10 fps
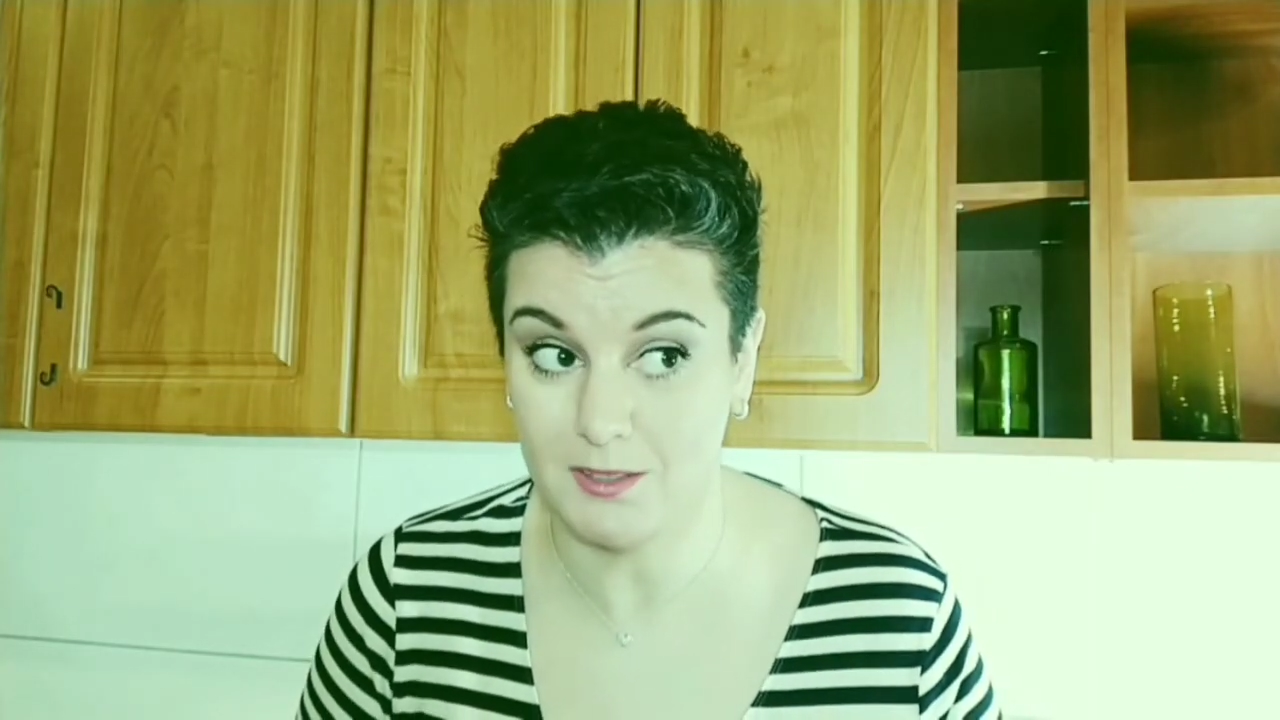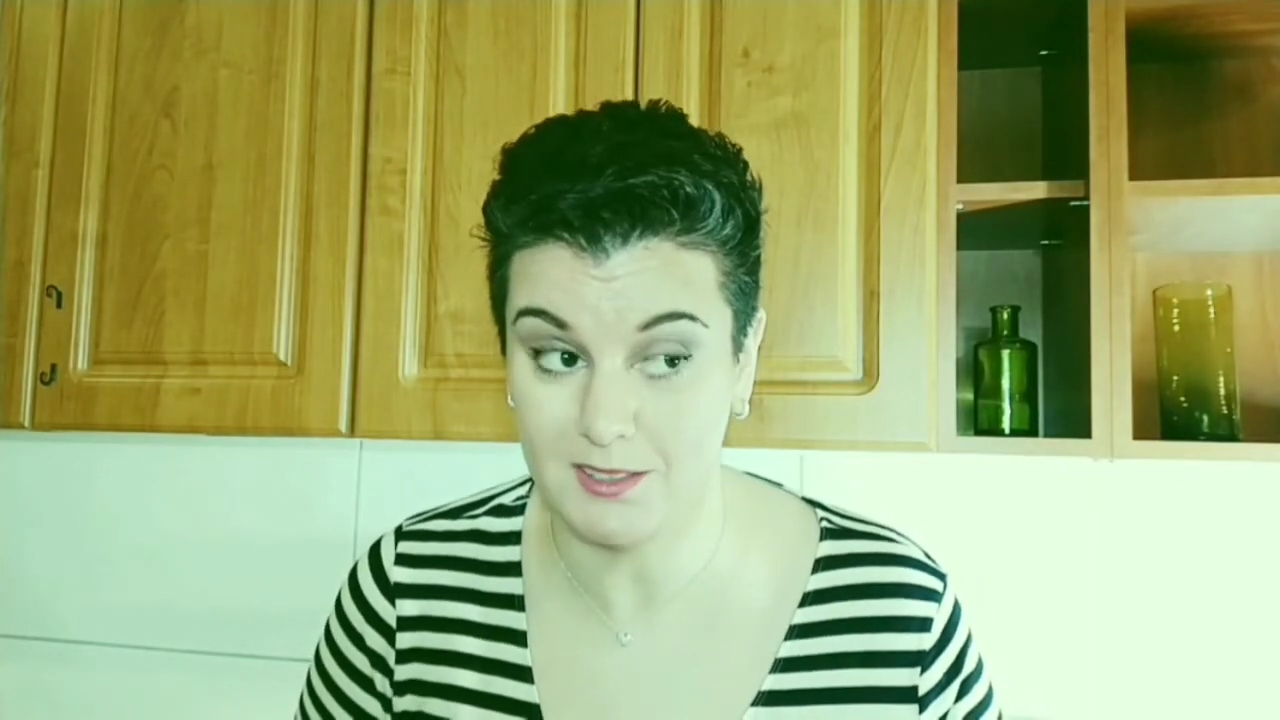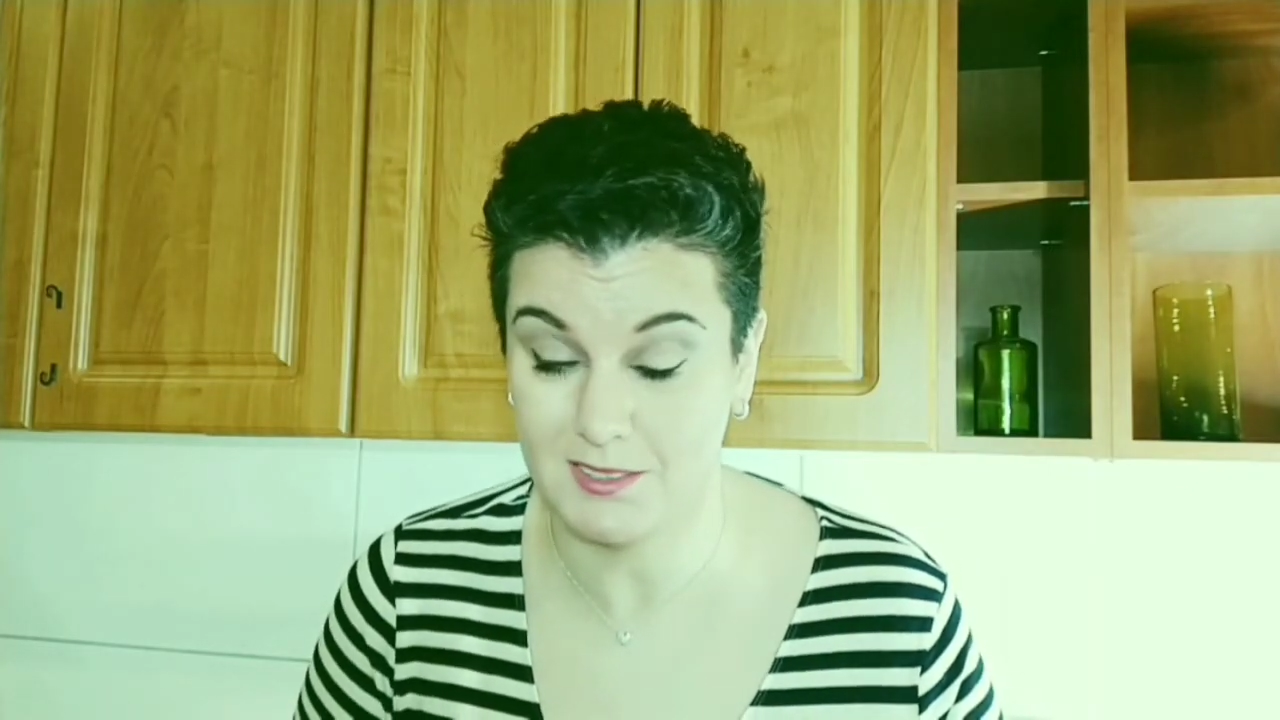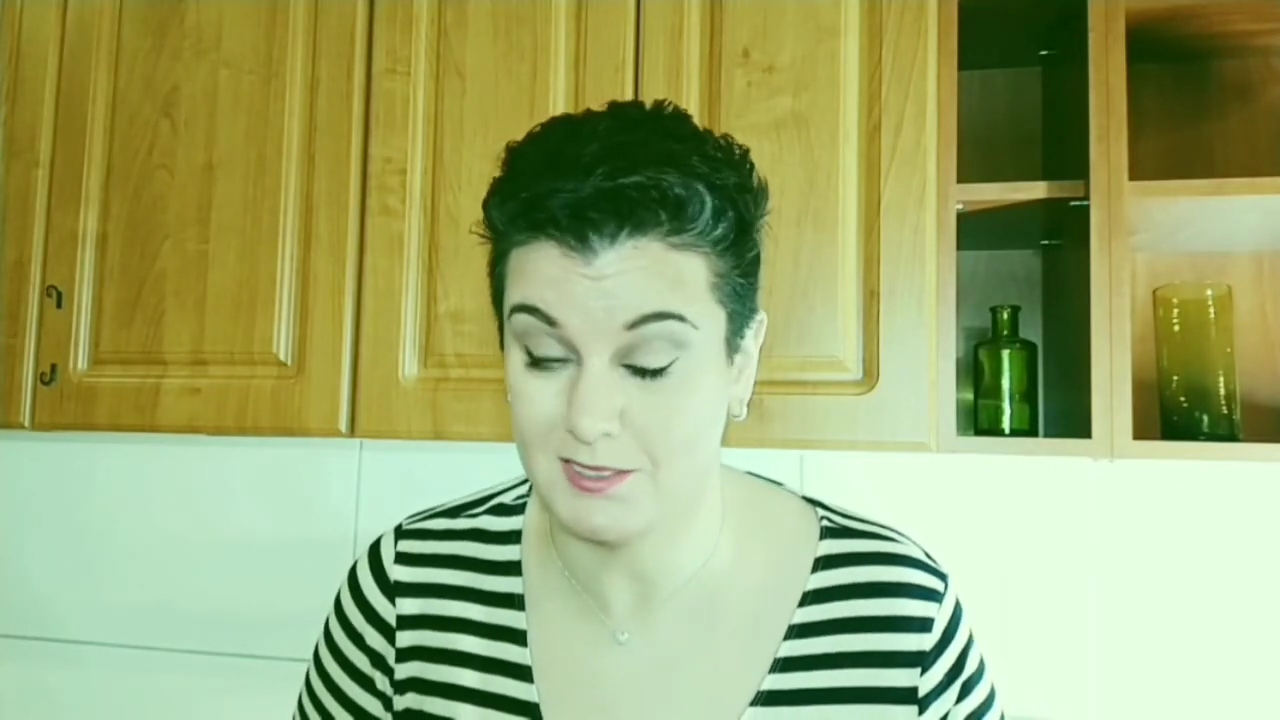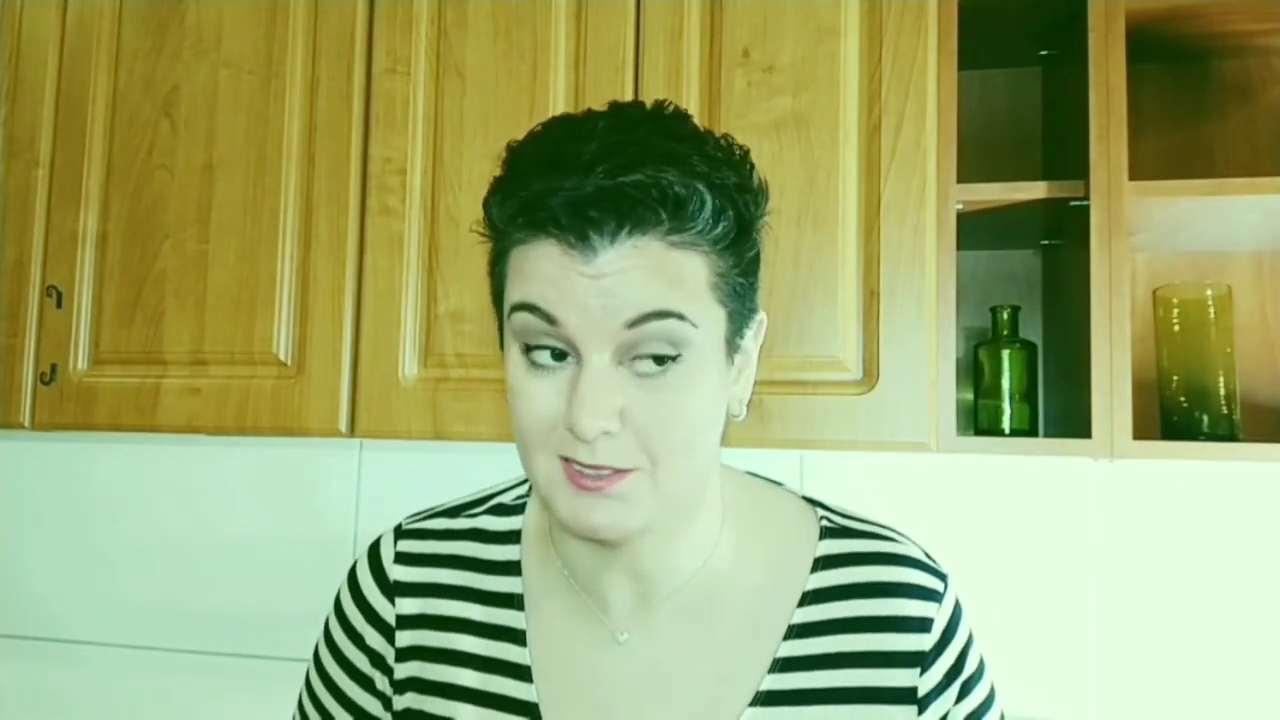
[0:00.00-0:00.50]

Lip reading: isn't